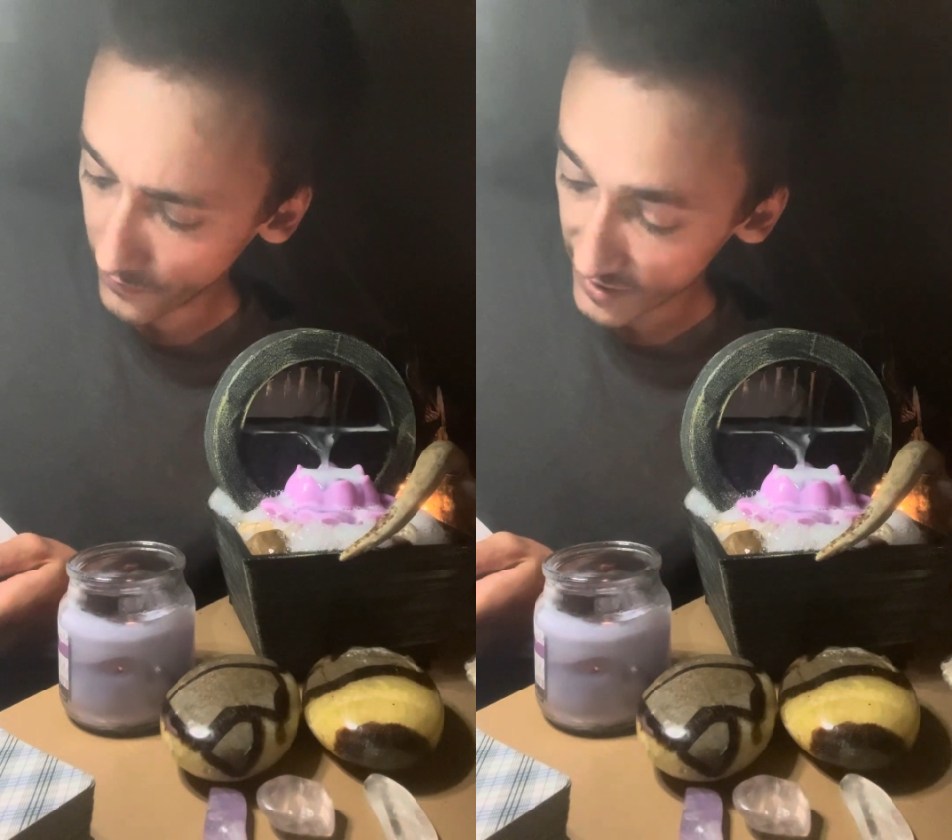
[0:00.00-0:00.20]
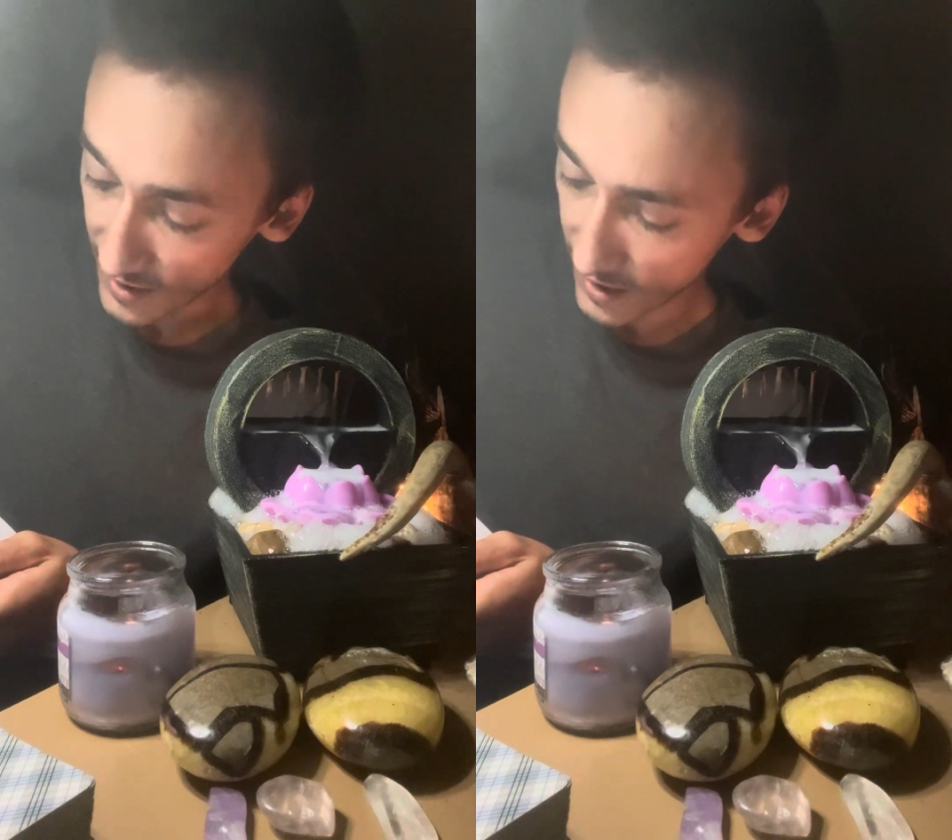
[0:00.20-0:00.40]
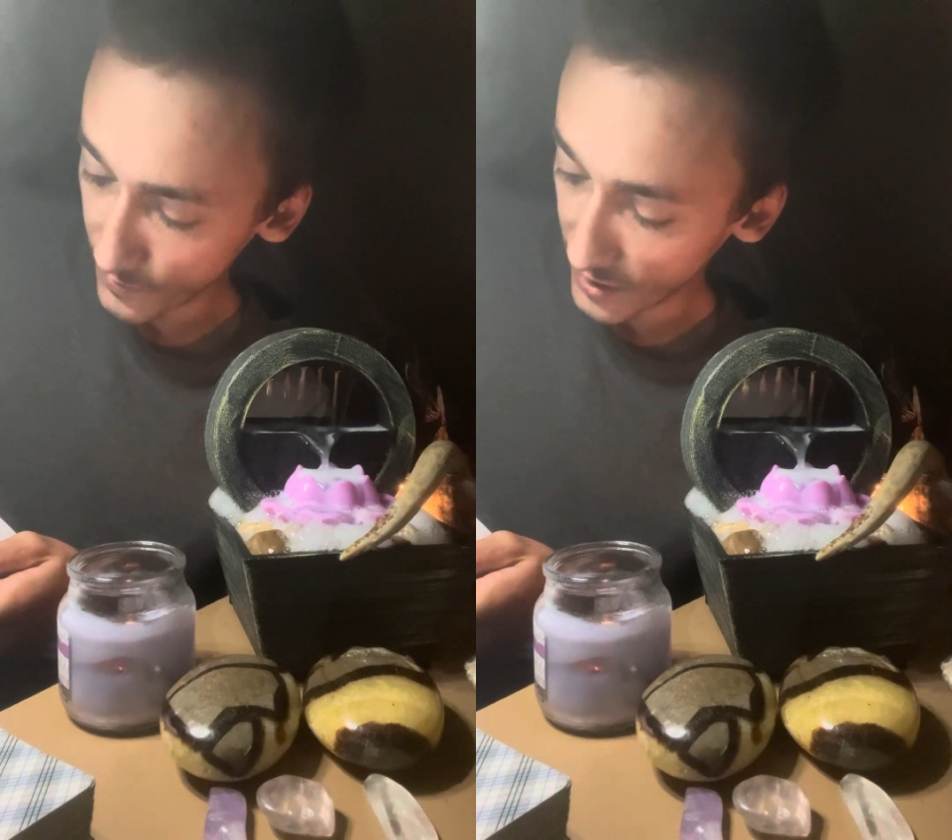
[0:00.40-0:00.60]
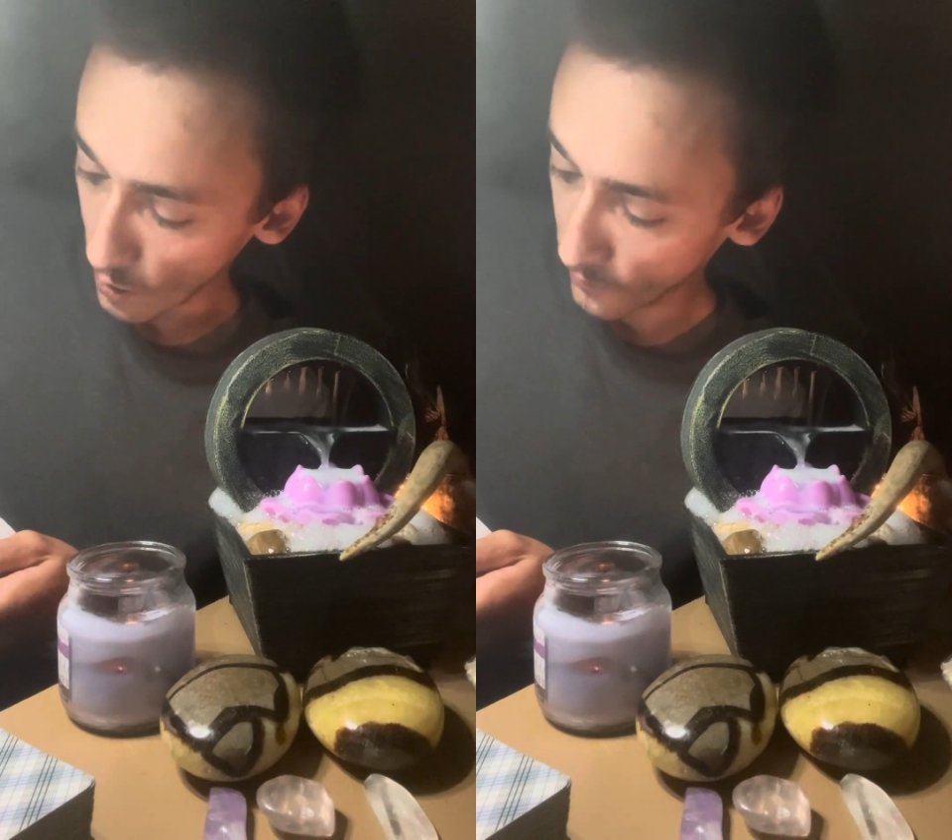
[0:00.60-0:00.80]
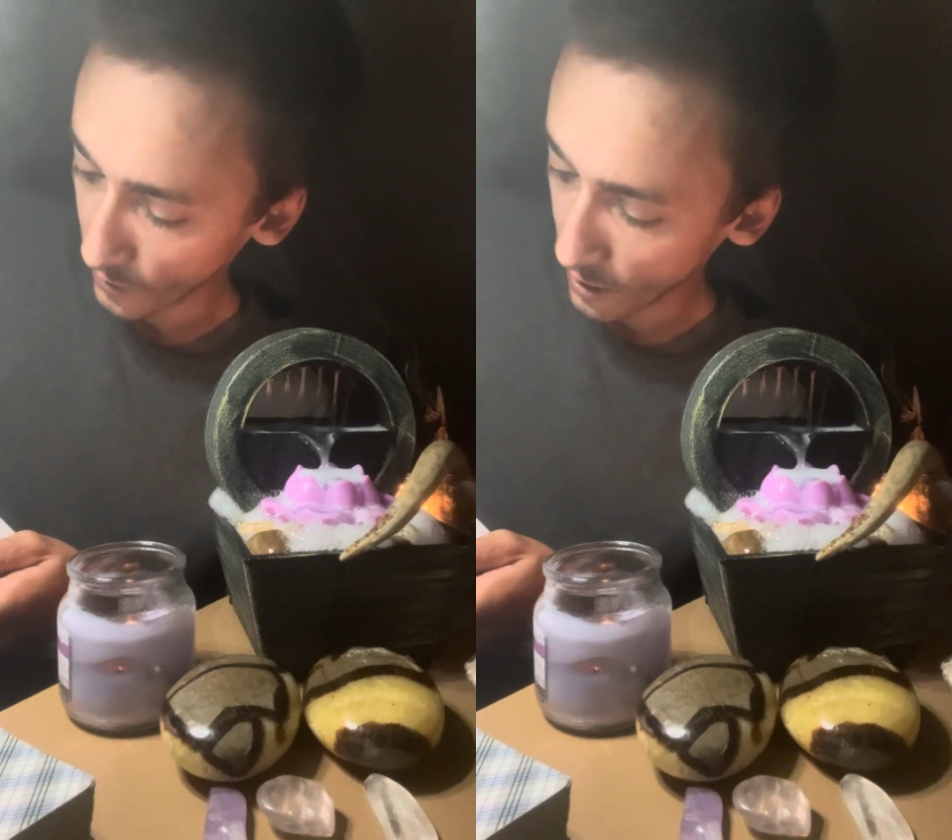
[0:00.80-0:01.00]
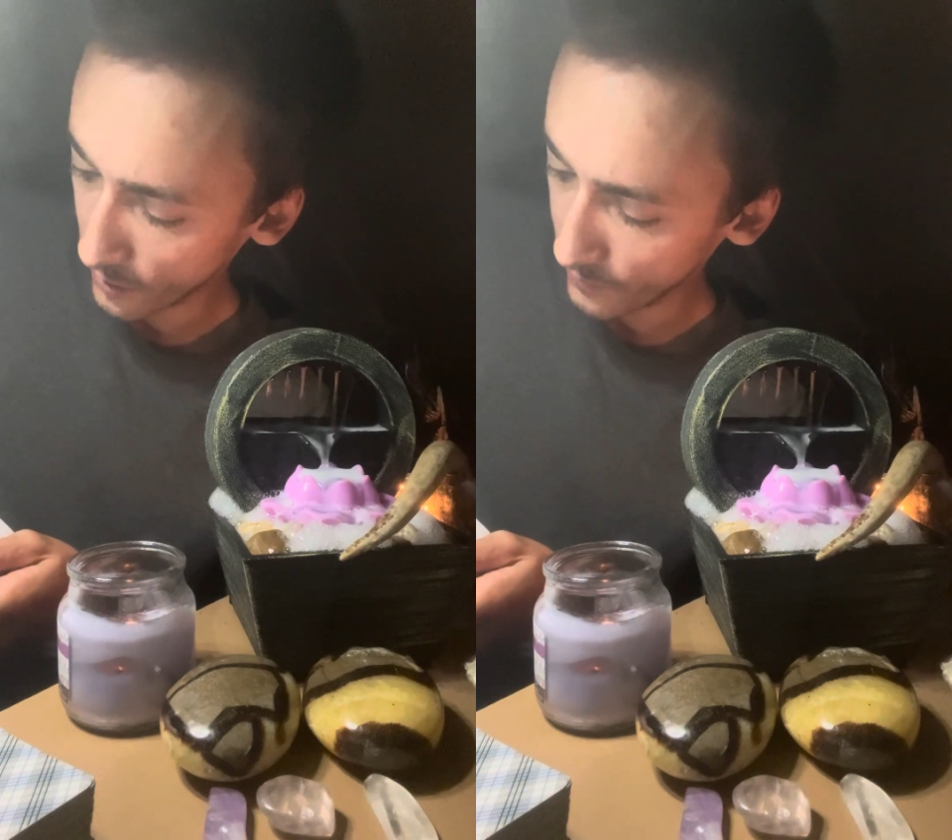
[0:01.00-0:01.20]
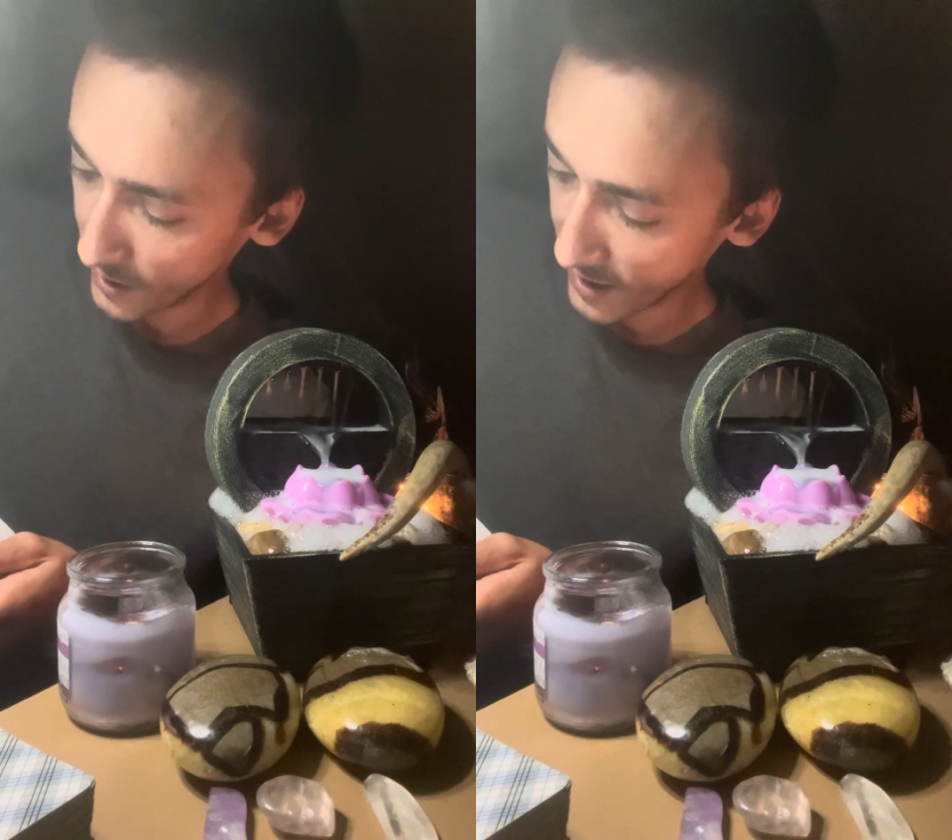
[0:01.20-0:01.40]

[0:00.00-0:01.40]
this can be overcome.